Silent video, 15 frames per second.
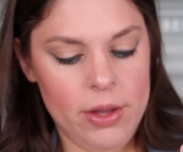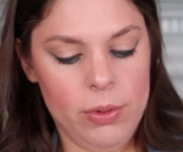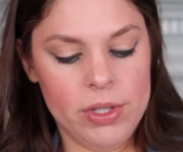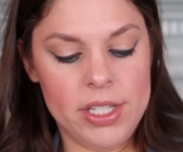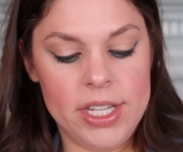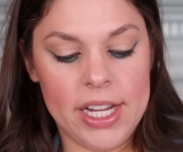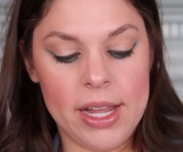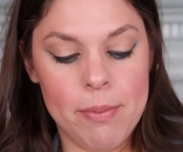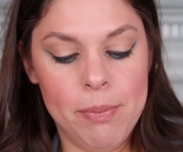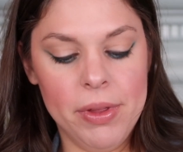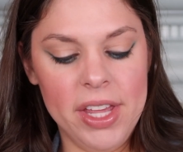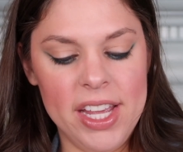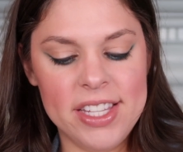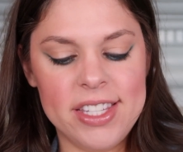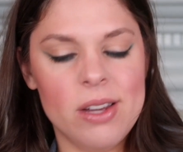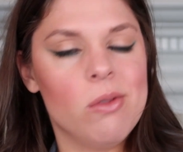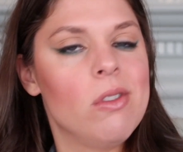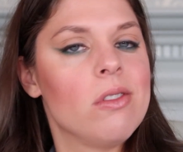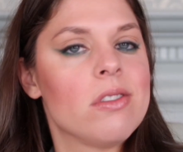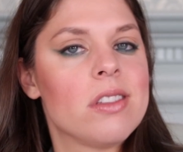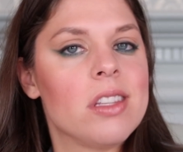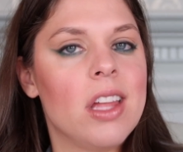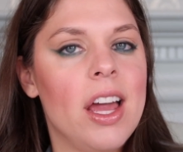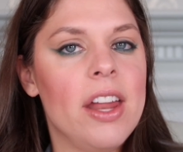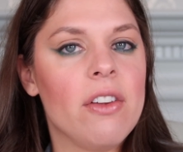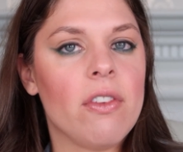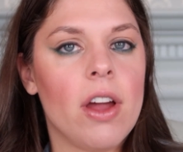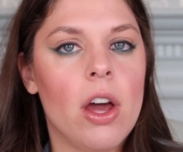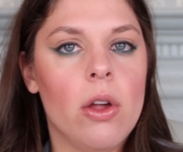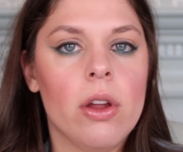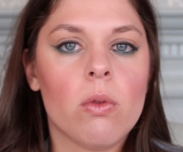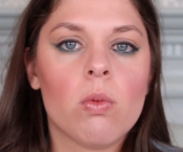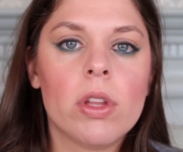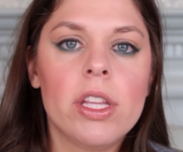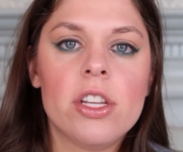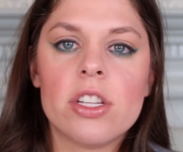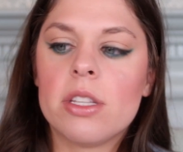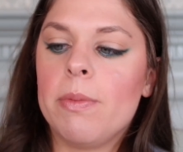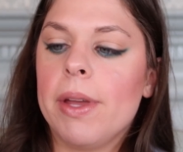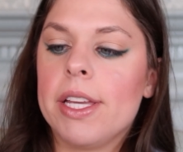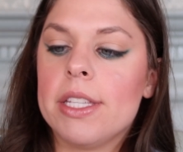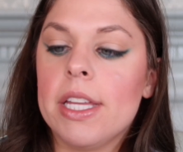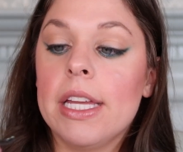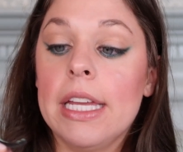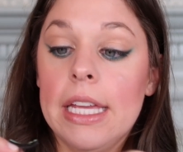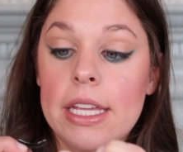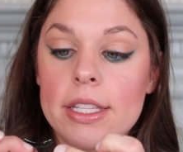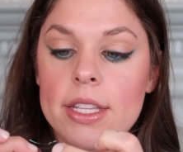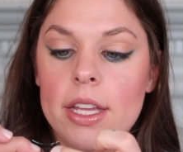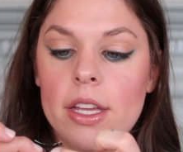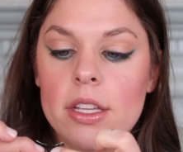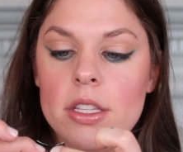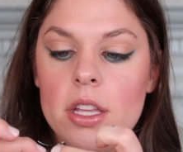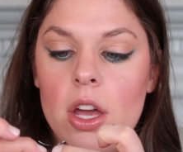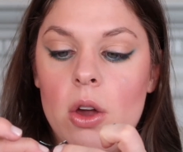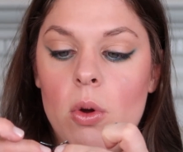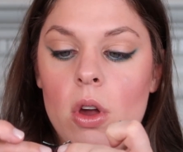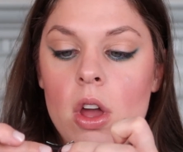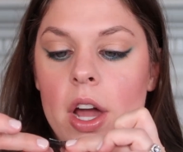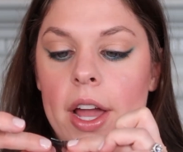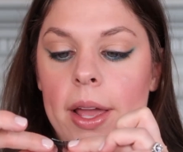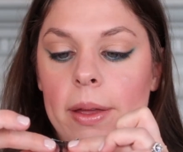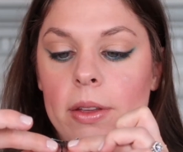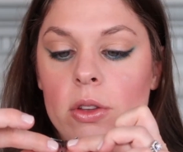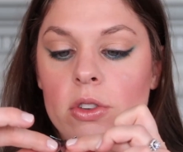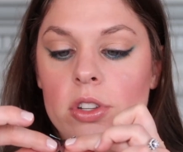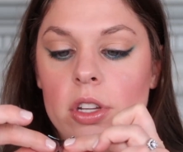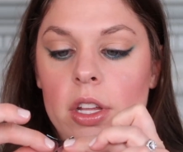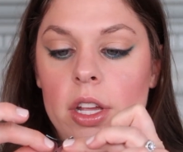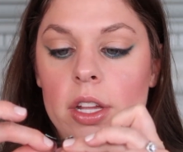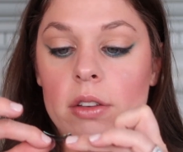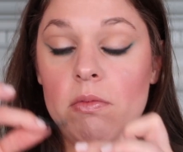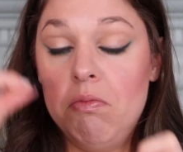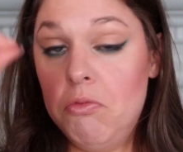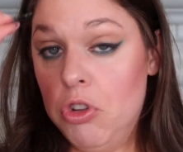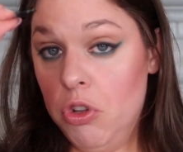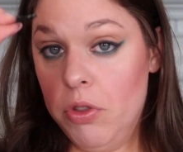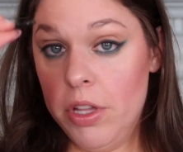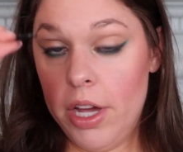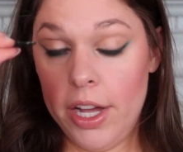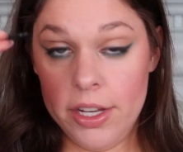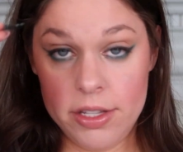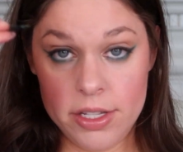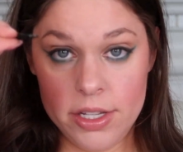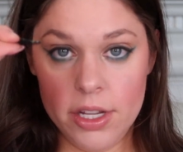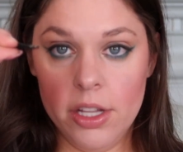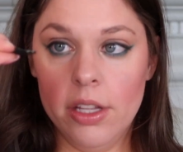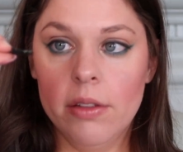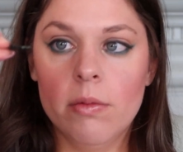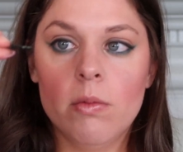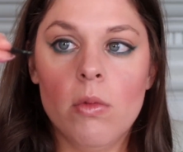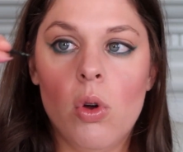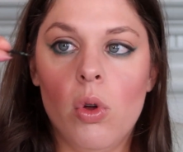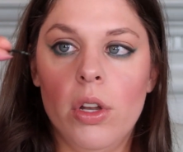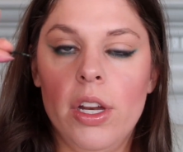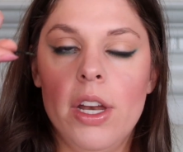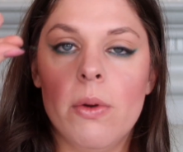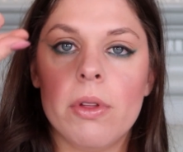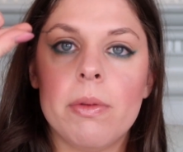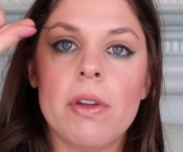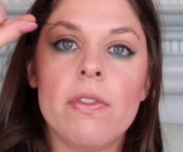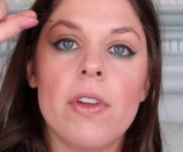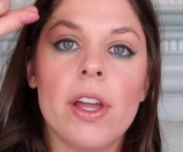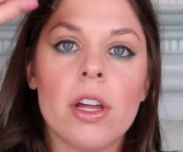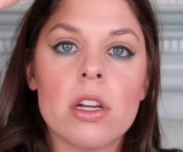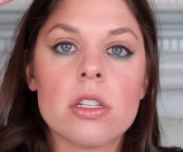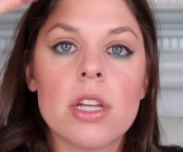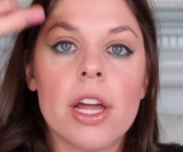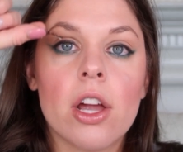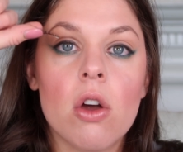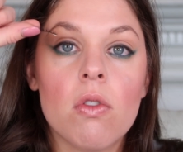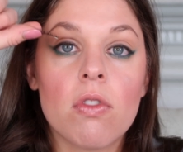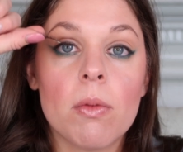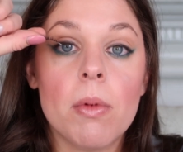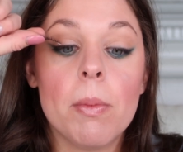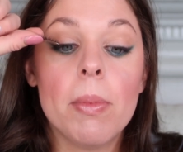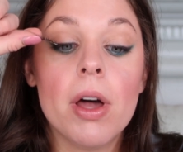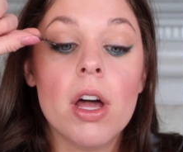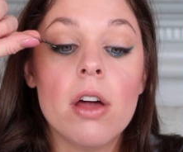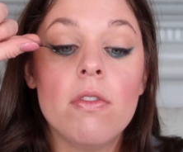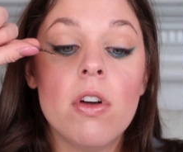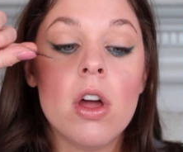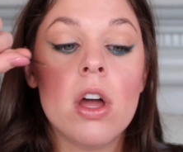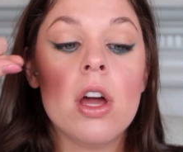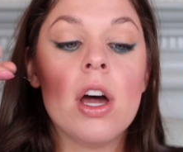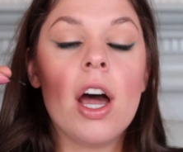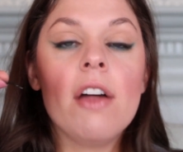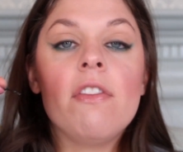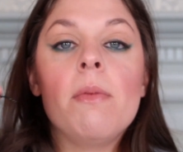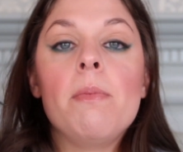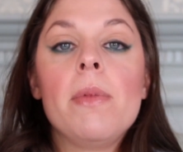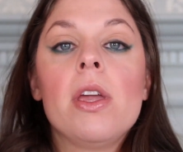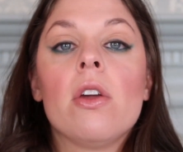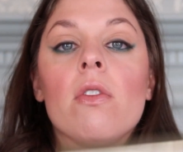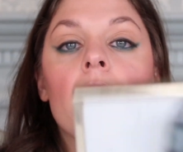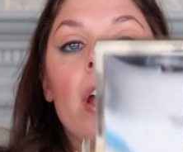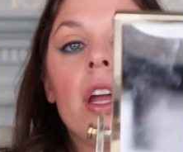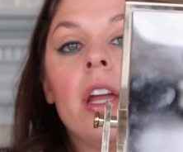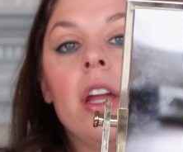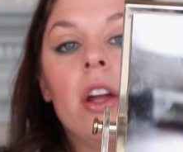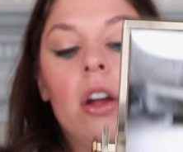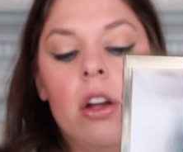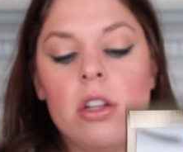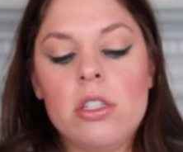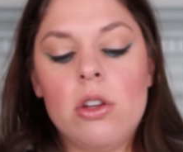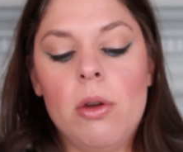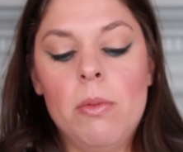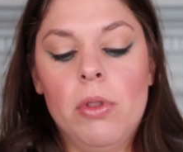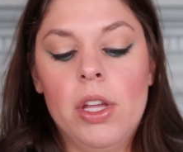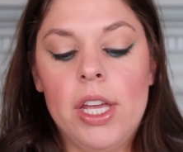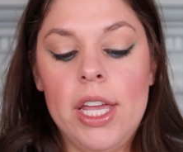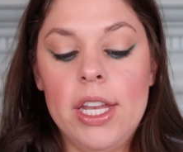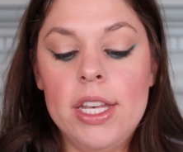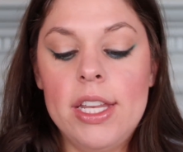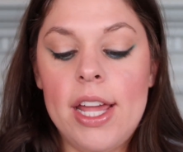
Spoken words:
It will stick in place. It won't slide around. It really just makes it easy. So I usually do I'm still holding it with my fingers. I go from above. I have a mirror right here, so I'm looking